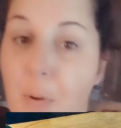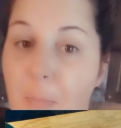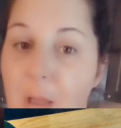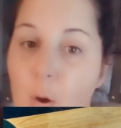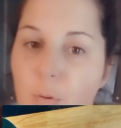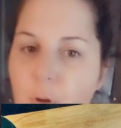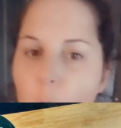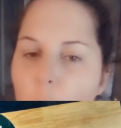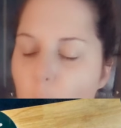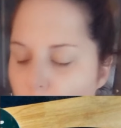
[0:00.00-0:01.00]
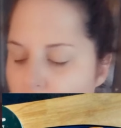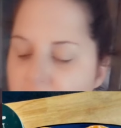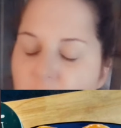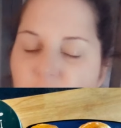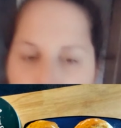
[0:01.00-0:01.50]
on my own or I
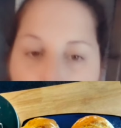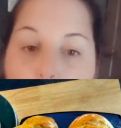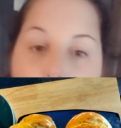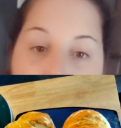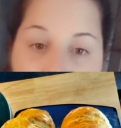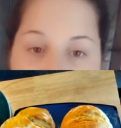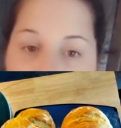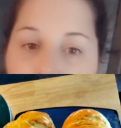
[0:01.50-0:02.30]
get it from one